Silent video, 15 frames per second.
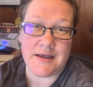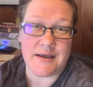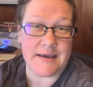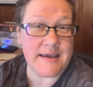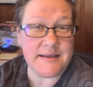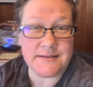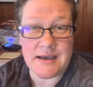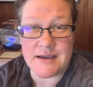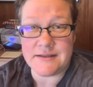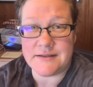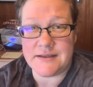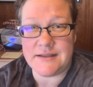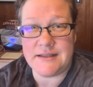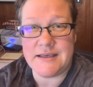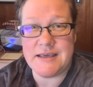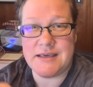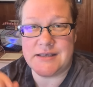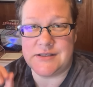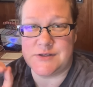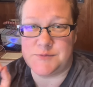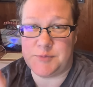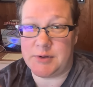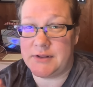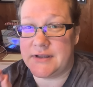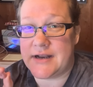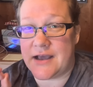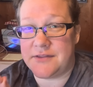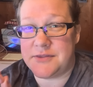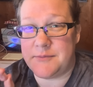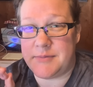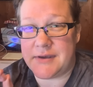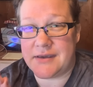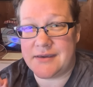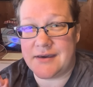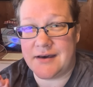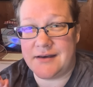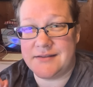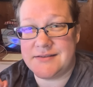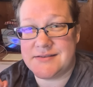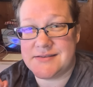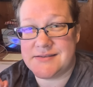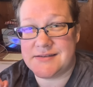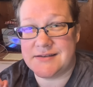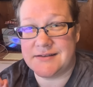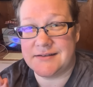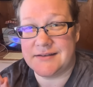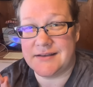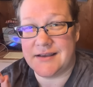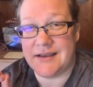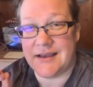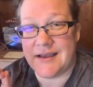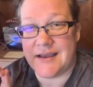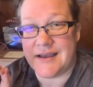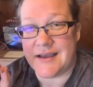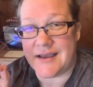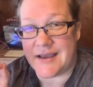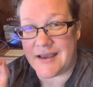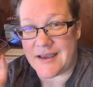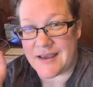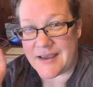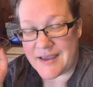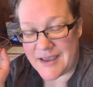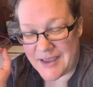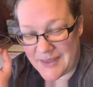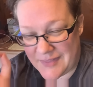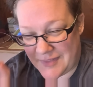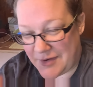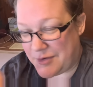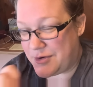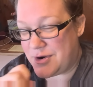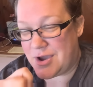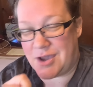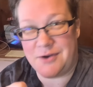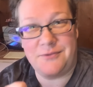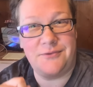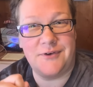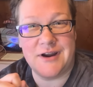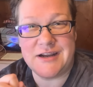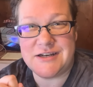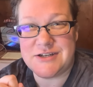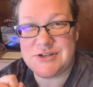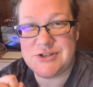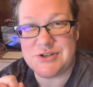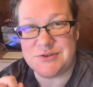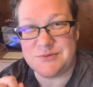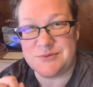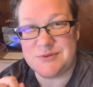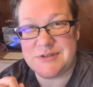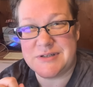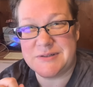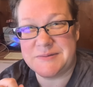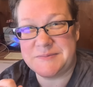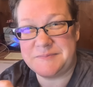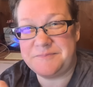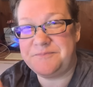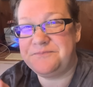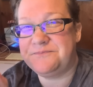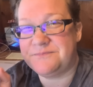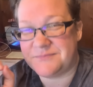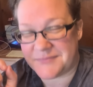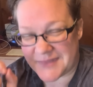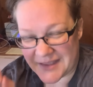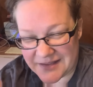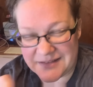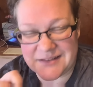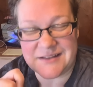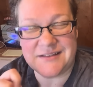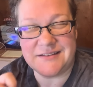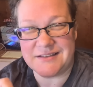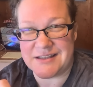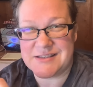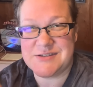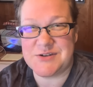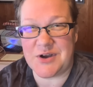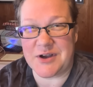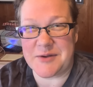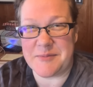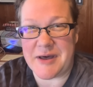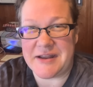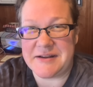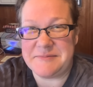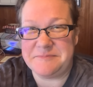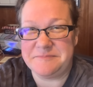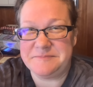Eli Lilly is pulling out the big guns, and they're not afraid to shoot. Let's talk about it.